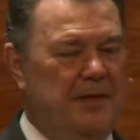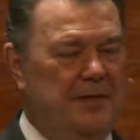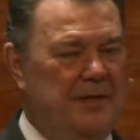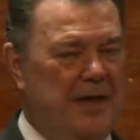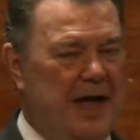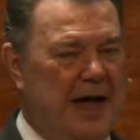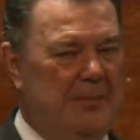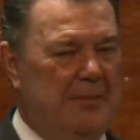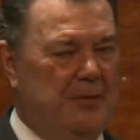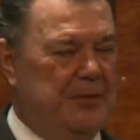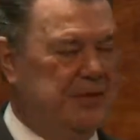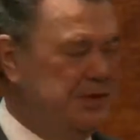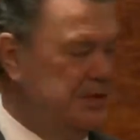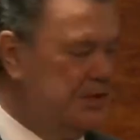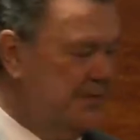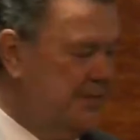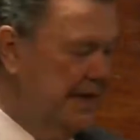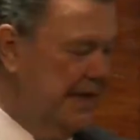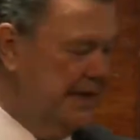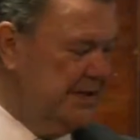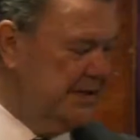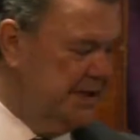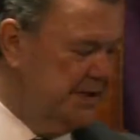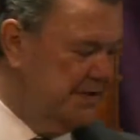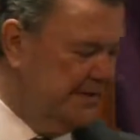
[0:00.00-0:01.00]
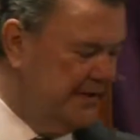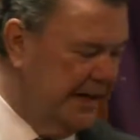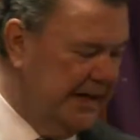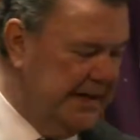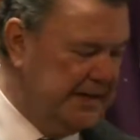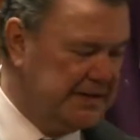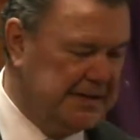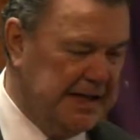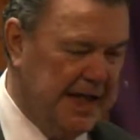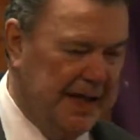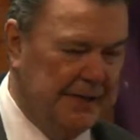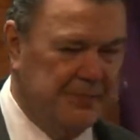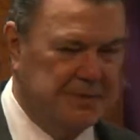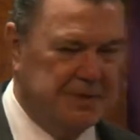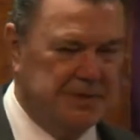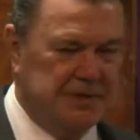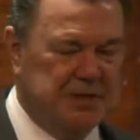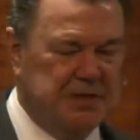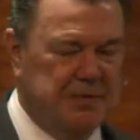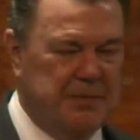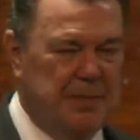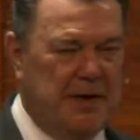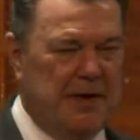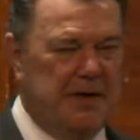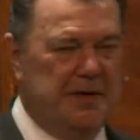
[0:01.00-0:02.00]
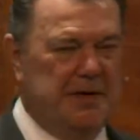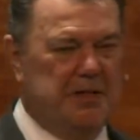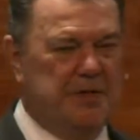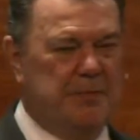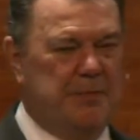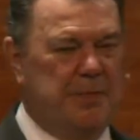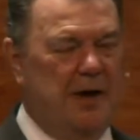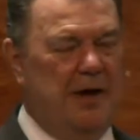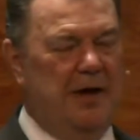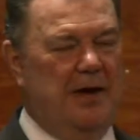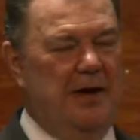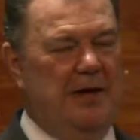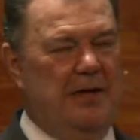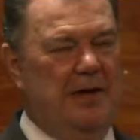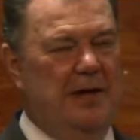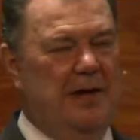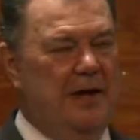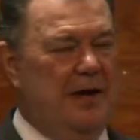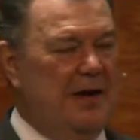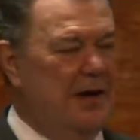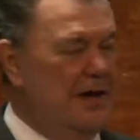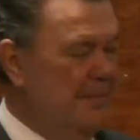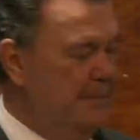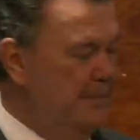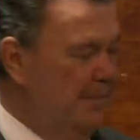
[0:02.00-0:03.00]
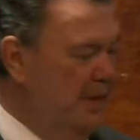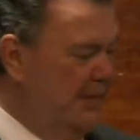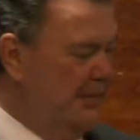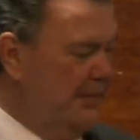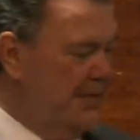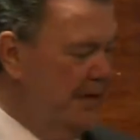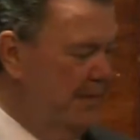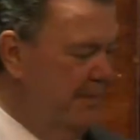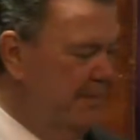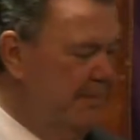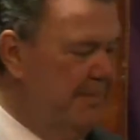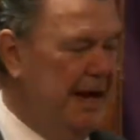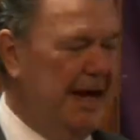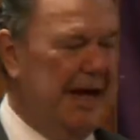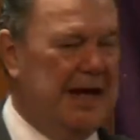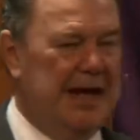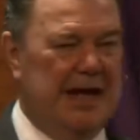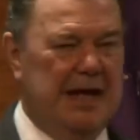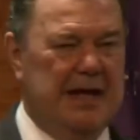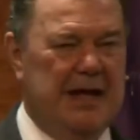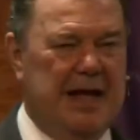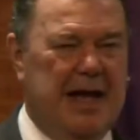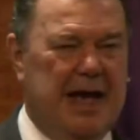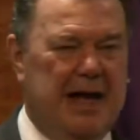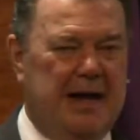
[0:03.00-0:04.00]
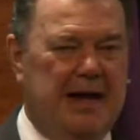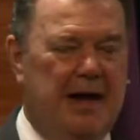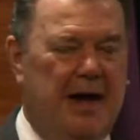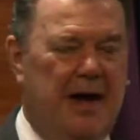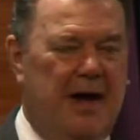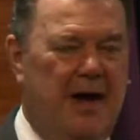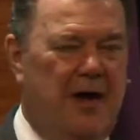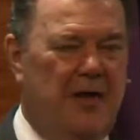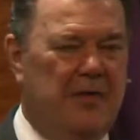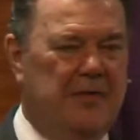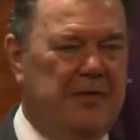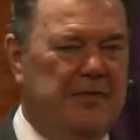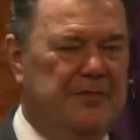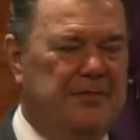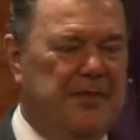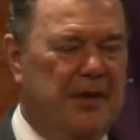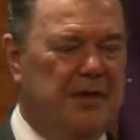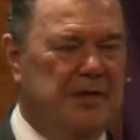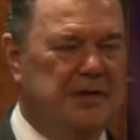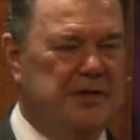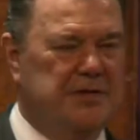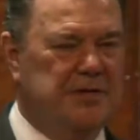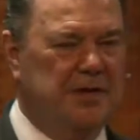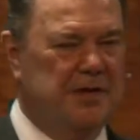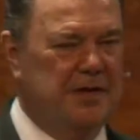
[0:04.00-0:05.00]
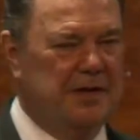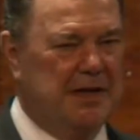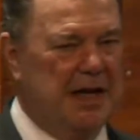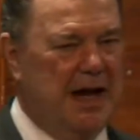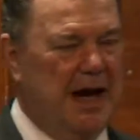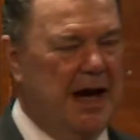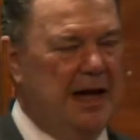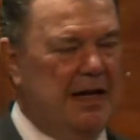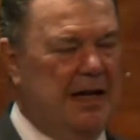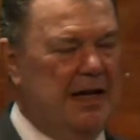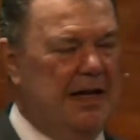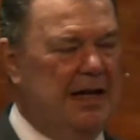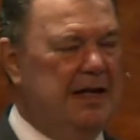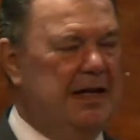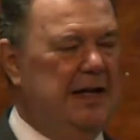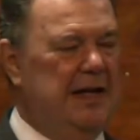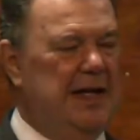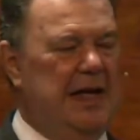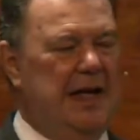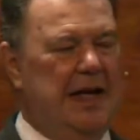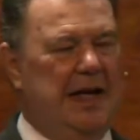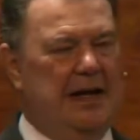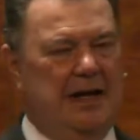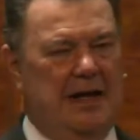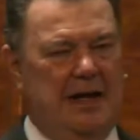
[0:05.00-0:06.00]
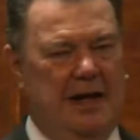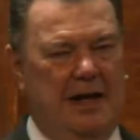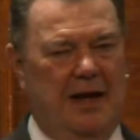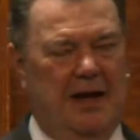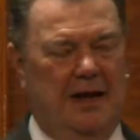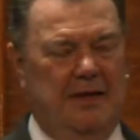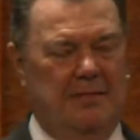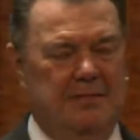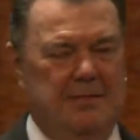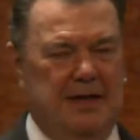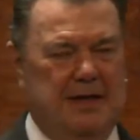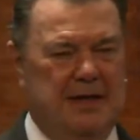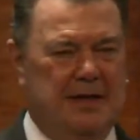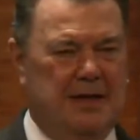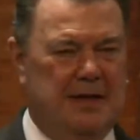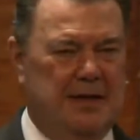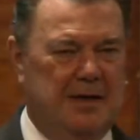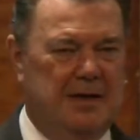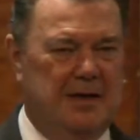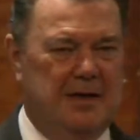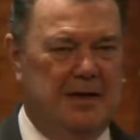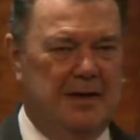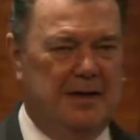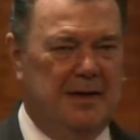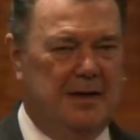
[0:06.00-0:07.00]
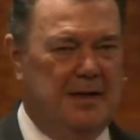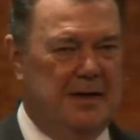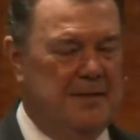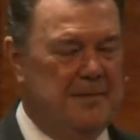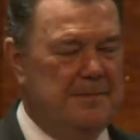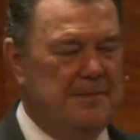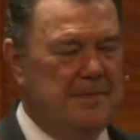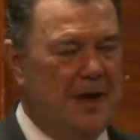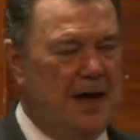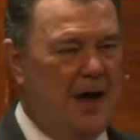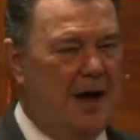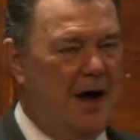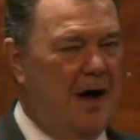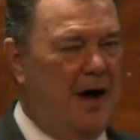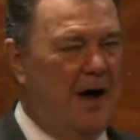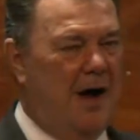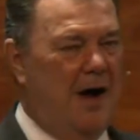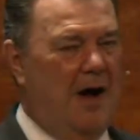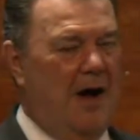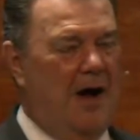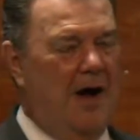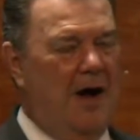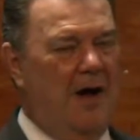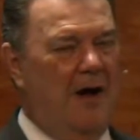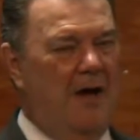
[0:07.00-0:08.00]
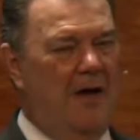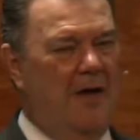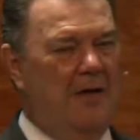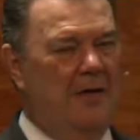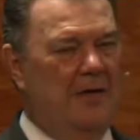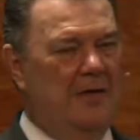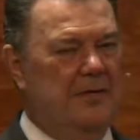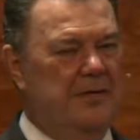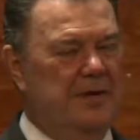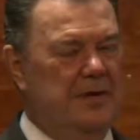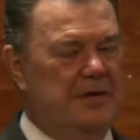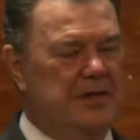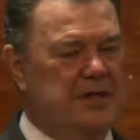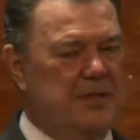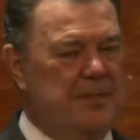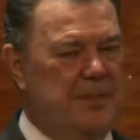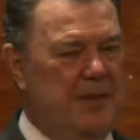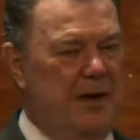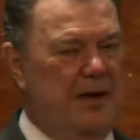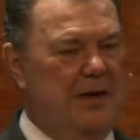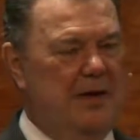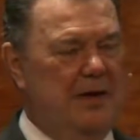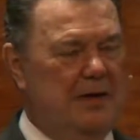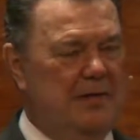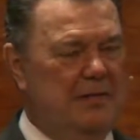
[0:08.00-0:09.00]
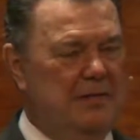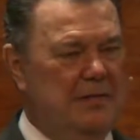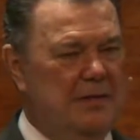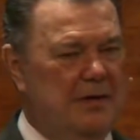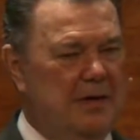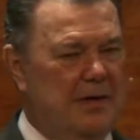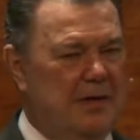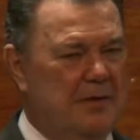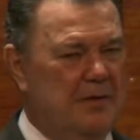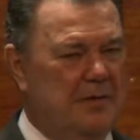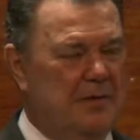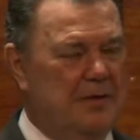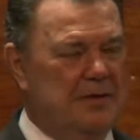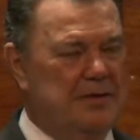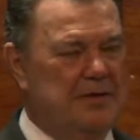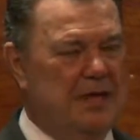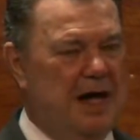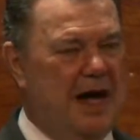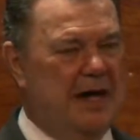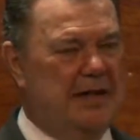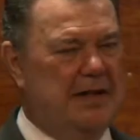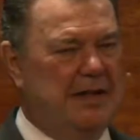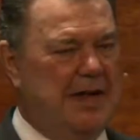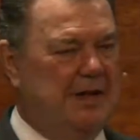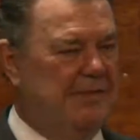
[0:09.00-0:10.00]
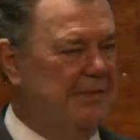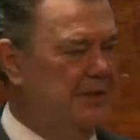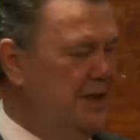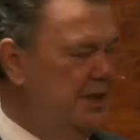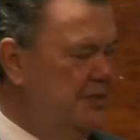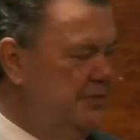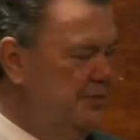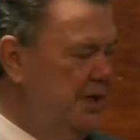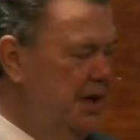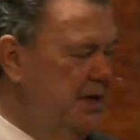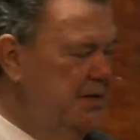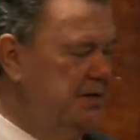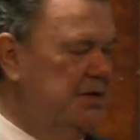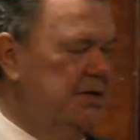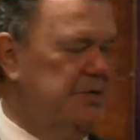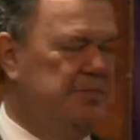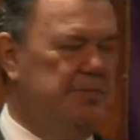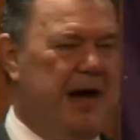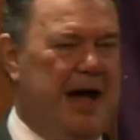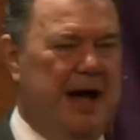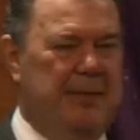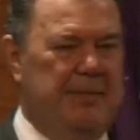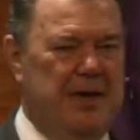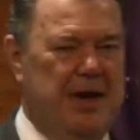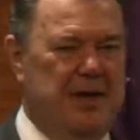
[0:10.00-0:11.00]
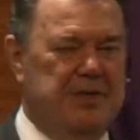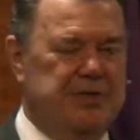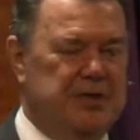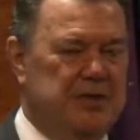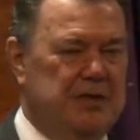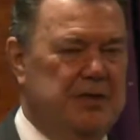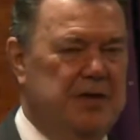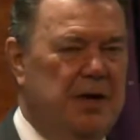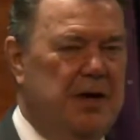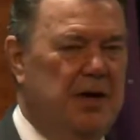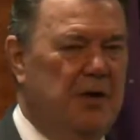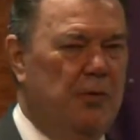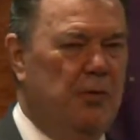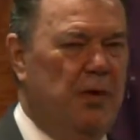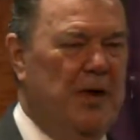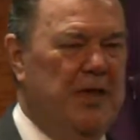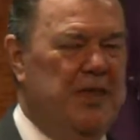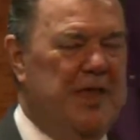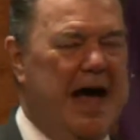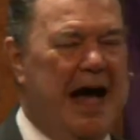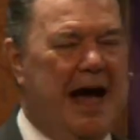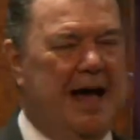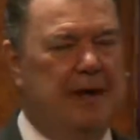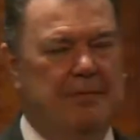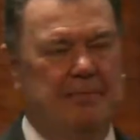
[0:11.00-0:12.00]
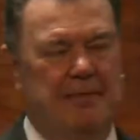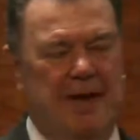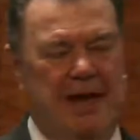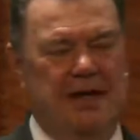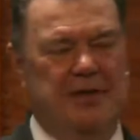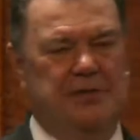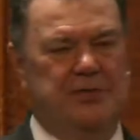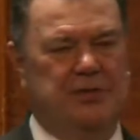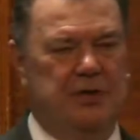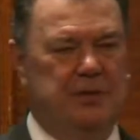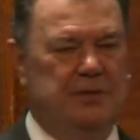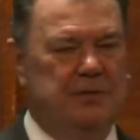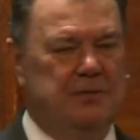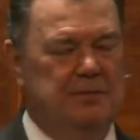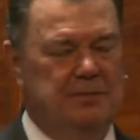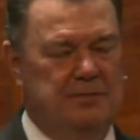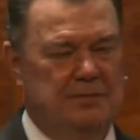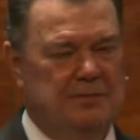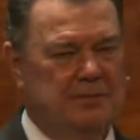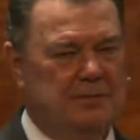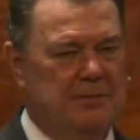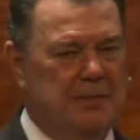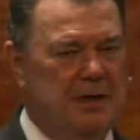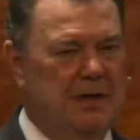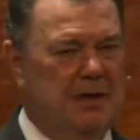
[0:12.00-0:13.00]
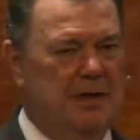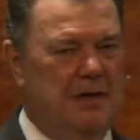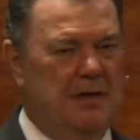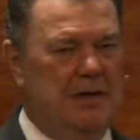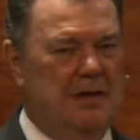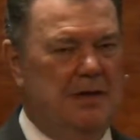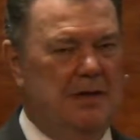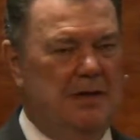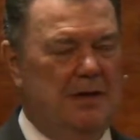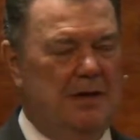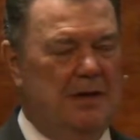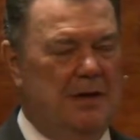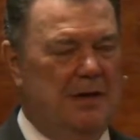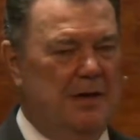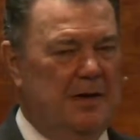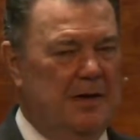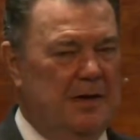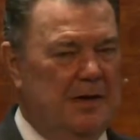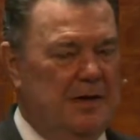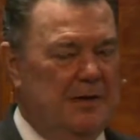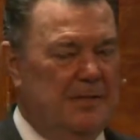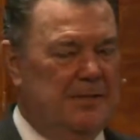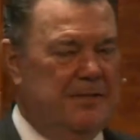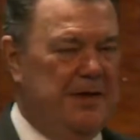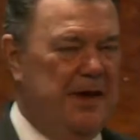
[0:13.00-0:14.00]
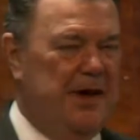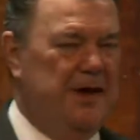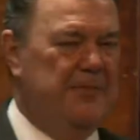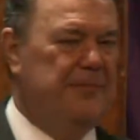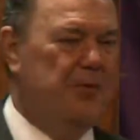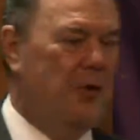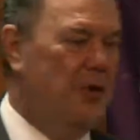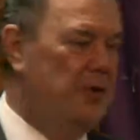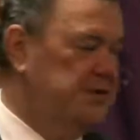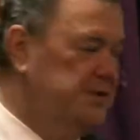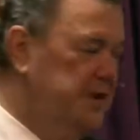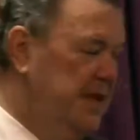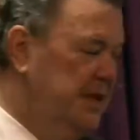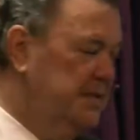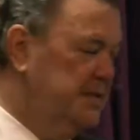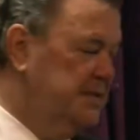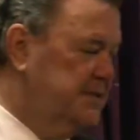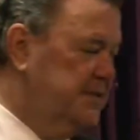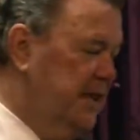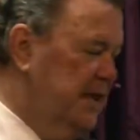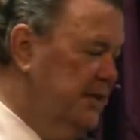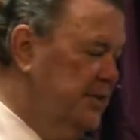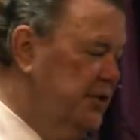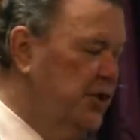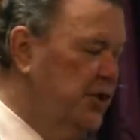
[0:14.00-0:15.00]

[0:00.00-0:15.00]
That which is flesh is flesh, that which is spirit is spirit. But the man had all the fullness of the Godhead in him. All the spirit was not given to Jesus by measure, without measure. Therefore, Jesus said,